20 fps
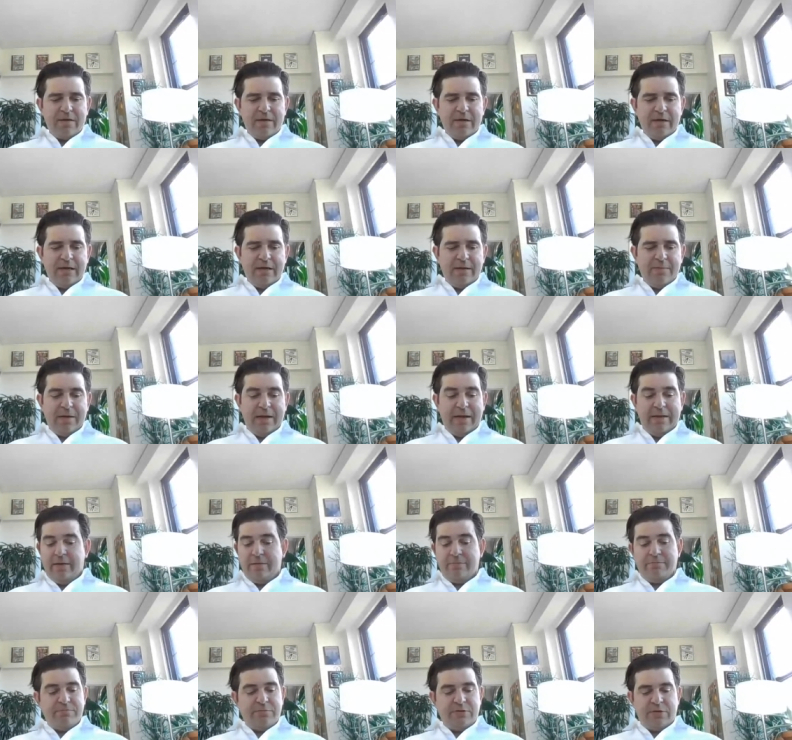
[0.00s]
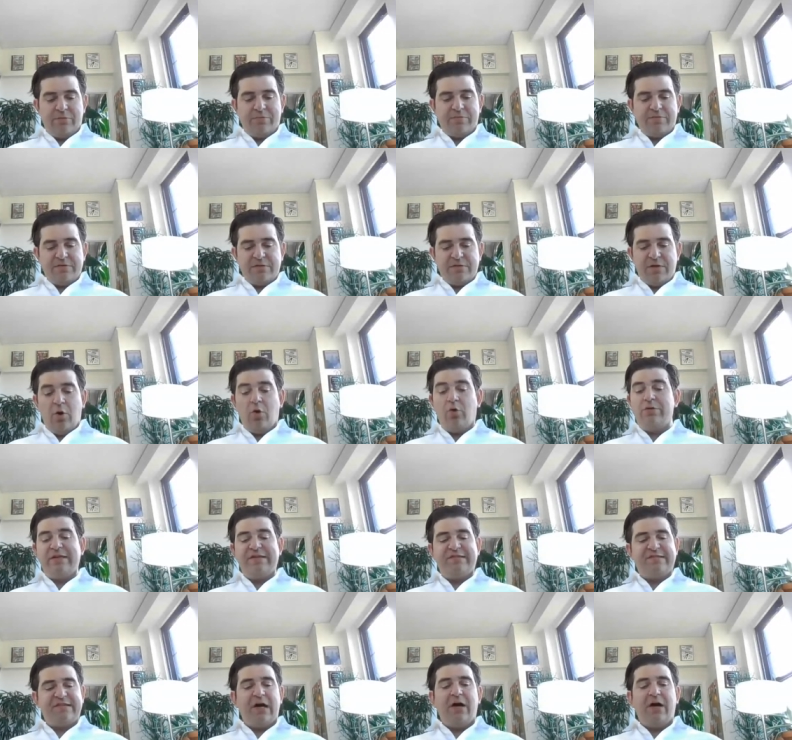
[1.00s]
uh, I, uh, you know
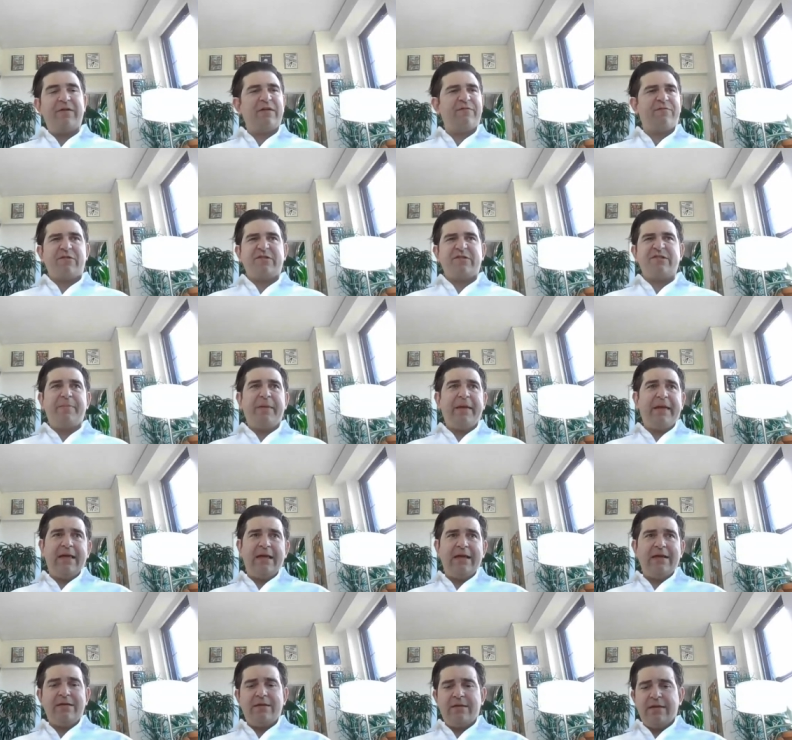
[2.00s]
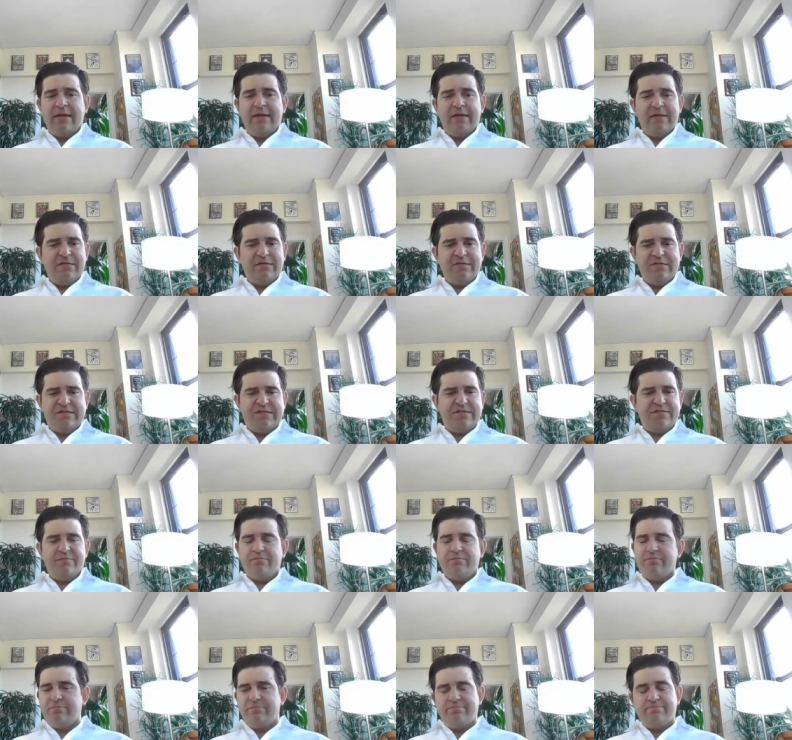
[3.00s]
only solving for speed is
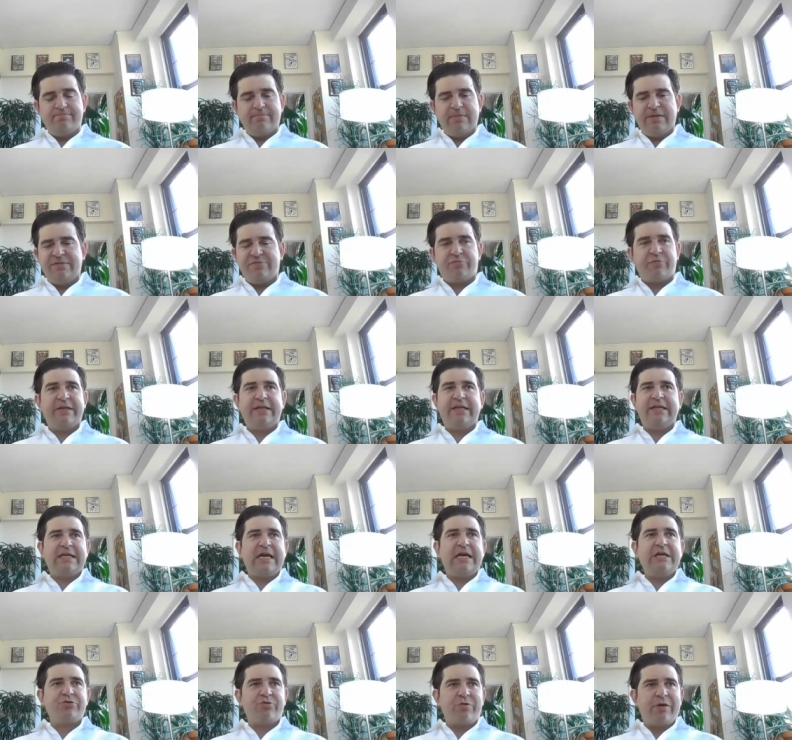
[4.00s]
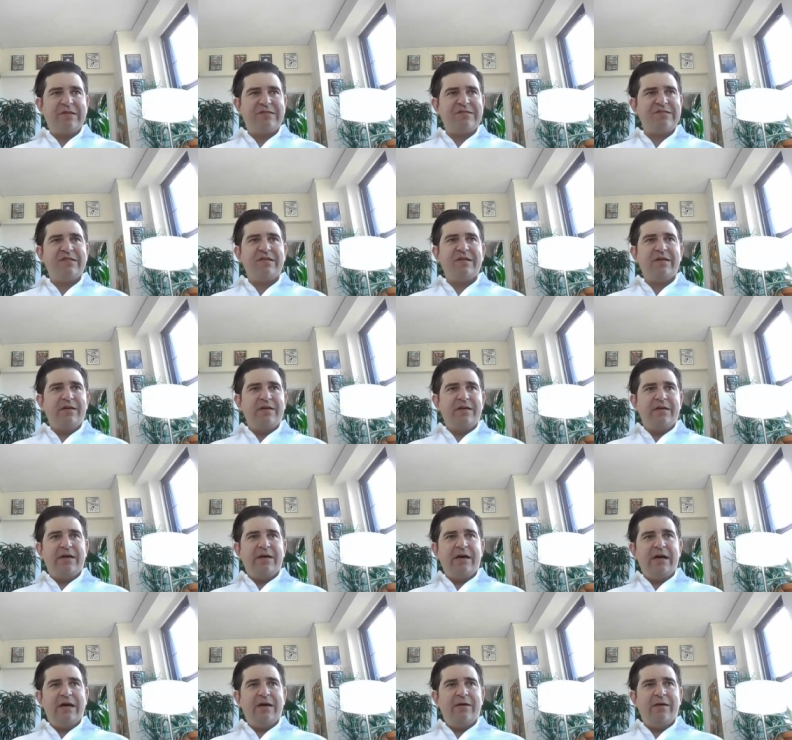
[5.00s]
is really dangerous
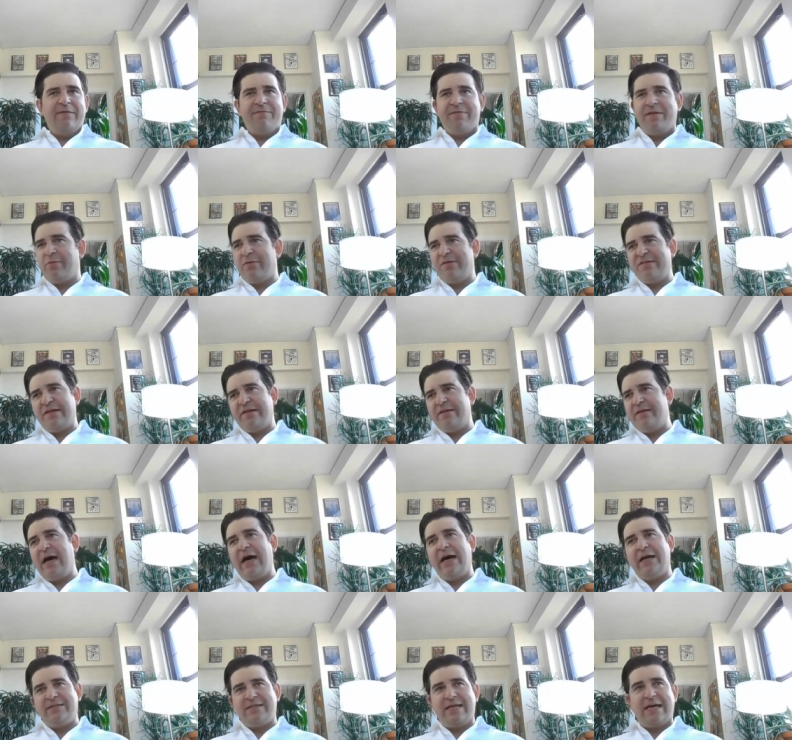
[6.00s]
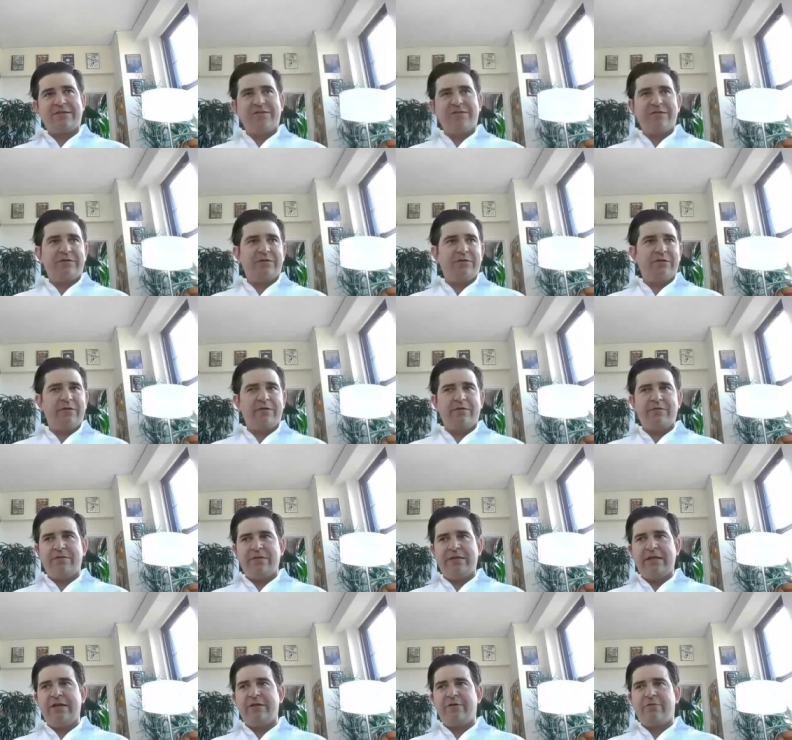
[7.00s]
uh, if there was a non-technical
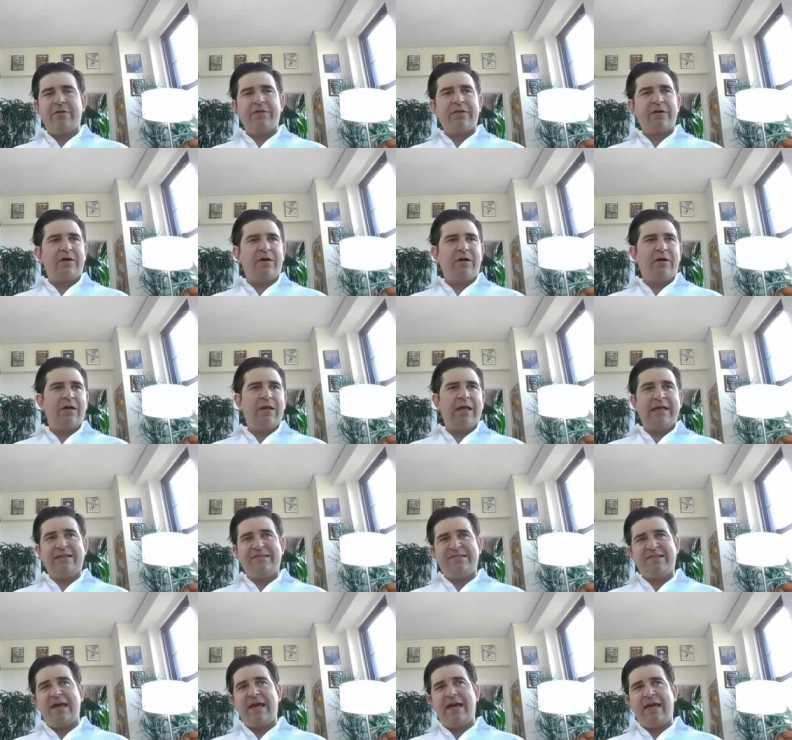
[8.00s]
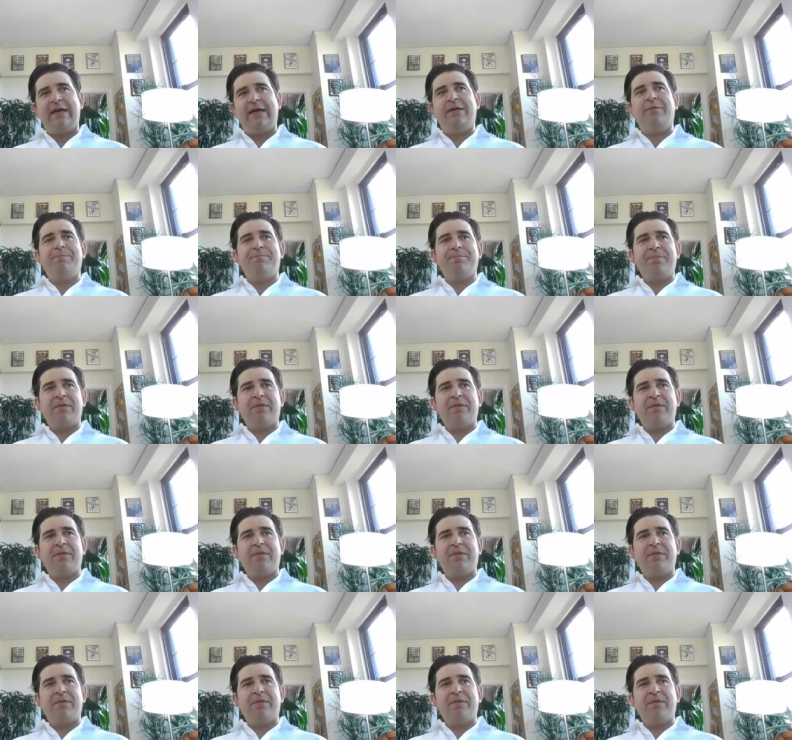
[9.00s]
leader on the call i'd say